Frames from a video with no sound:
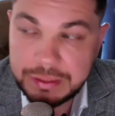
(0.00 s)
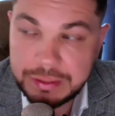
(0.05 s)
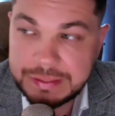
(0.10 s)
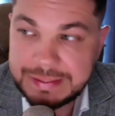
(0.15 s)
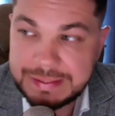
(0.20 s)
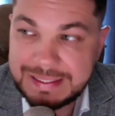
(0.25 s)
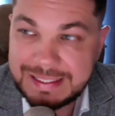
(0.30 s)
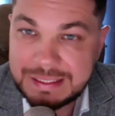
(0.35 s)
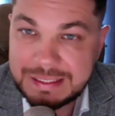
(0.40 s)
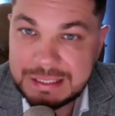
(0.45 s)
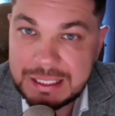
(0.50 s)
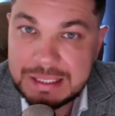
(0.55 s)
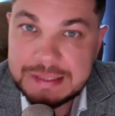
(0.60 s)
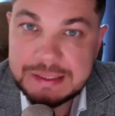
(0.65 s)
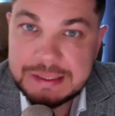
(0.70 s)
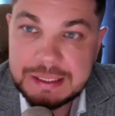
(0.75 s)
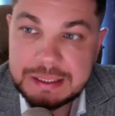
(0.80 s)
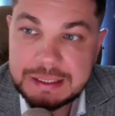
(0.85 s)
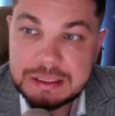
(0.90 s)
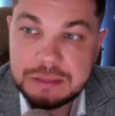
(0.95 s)
When the
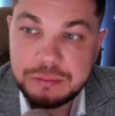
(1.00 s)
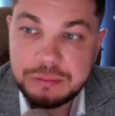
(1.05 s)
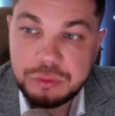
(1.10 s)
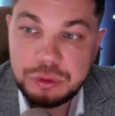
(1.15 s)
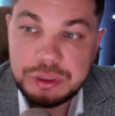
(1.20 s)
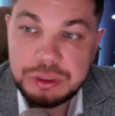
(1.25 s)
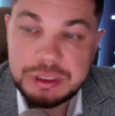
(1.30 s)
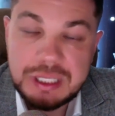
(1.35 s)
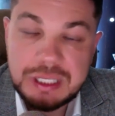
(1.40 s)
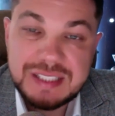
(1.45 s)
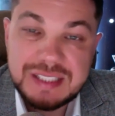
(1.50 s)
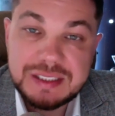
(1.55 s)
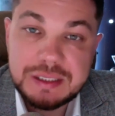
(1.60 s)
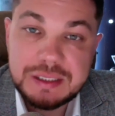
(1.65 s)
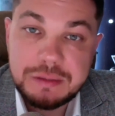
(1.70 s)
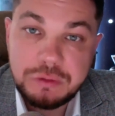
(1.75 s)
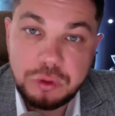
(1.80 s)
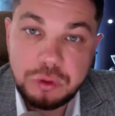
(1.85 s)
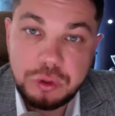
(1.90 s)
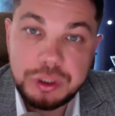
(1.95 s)
Micron Global
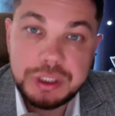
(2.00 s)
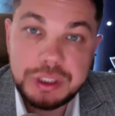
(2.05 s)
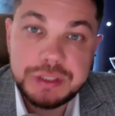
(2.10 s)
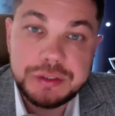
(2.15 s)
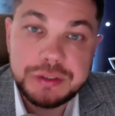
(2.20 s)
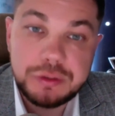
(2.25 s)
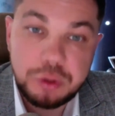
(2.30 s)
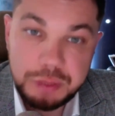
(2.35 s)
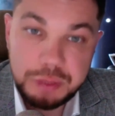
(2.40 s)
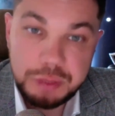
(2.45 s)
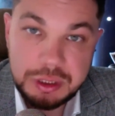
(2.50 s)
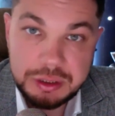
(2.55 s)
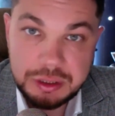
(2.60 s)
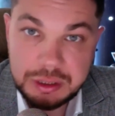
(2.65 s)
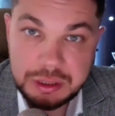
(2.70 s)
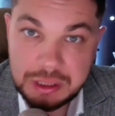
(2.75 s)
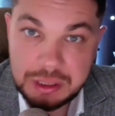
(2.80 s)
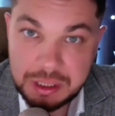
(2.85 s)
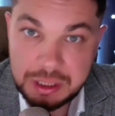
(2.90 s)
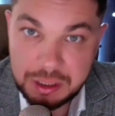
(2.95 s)
is launched, this
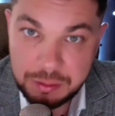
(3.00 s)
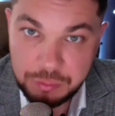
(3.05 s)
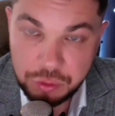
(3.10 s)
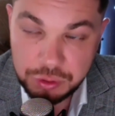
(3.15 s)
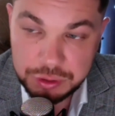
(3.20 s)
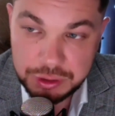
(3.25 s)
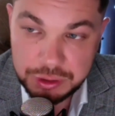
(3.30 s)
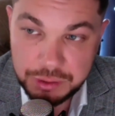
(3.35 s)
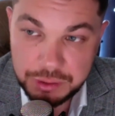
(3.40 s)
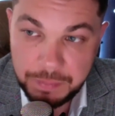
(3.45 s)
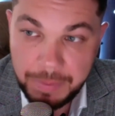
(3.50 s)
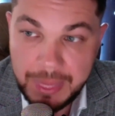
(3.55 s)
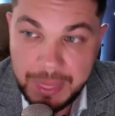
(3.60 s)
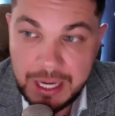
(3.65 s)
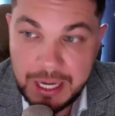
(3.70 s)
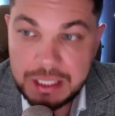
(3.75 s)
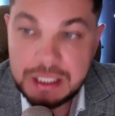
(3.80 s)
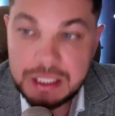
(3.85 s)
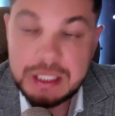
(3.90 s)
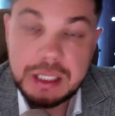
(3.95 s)
app will be our
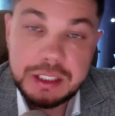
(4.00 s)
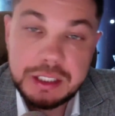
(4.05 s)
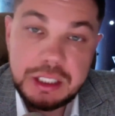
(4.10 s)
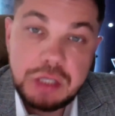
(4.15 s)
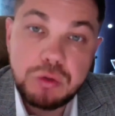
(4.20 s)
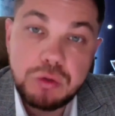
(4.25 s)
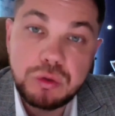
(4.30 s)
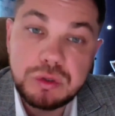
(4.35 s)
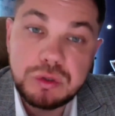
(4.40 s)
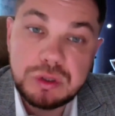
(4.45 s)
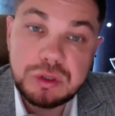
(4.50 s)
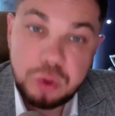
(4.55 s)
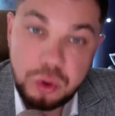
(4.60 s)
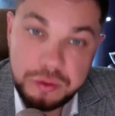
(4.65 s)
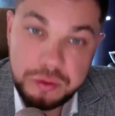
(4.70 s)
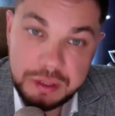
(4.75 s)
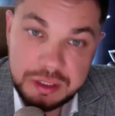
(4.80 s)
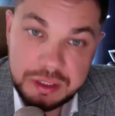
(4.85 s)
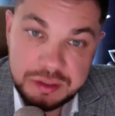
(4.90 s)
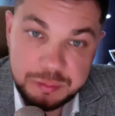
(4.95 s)
main tool.
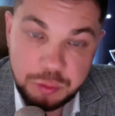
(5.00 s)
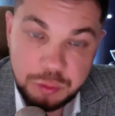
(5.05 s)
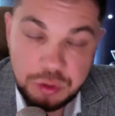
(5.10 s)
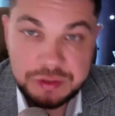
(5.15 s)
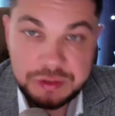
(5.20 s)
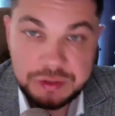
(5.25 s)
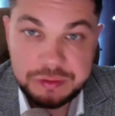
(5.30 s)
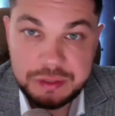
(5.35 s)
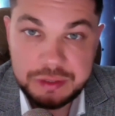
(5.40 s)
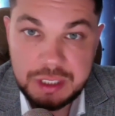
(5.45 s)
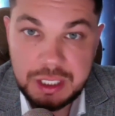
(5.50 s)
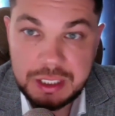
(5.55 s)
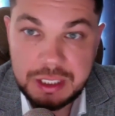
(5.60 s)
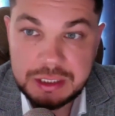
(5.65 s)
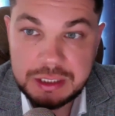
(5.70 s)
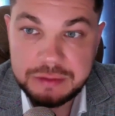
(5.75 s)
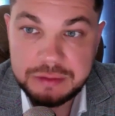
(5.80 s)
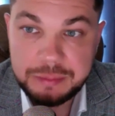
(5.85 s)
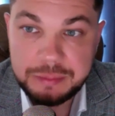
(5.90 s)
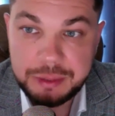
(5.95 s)
So
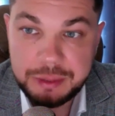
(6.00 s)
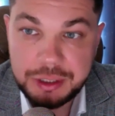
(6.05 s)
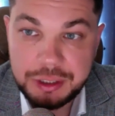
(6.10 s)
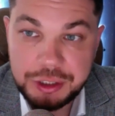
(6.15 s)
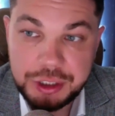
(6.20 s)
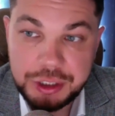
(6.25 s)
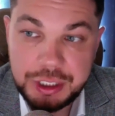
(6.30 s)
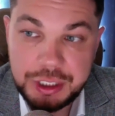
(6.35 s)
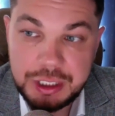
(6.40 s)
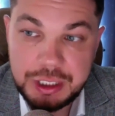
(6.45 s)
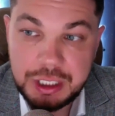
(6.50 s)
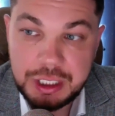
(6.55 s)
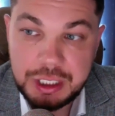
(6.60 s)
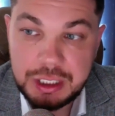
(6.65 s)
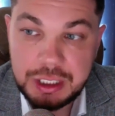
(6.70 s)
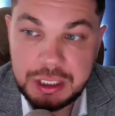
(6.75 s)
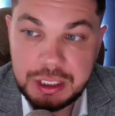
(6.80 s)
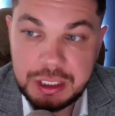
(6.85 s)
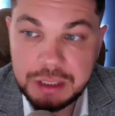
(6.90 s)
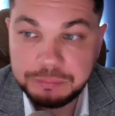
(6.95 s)
the conditions
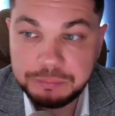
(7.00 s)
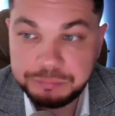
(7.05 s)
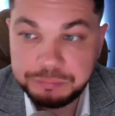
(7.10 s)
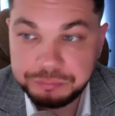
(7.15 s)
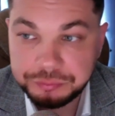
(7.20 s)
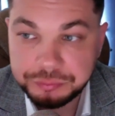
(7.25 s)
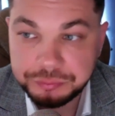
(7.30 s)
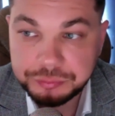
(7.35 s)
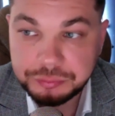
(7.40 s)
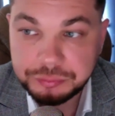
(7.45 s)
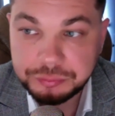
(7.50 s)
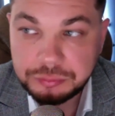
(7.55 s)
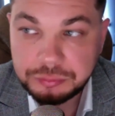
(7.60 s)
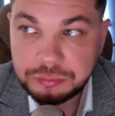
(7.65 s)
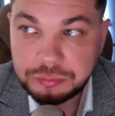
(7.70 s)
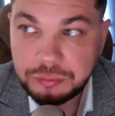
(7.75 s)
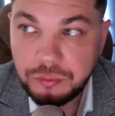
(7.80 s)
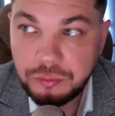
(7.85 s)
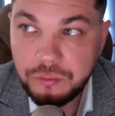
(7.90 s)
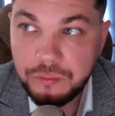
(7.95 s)
for using this
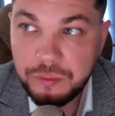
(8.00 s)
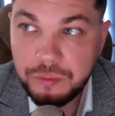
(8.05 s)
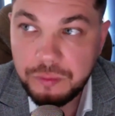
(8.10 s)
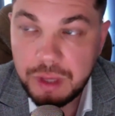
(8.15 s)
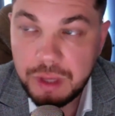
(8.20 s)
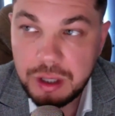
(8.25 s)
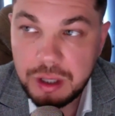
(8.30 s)
app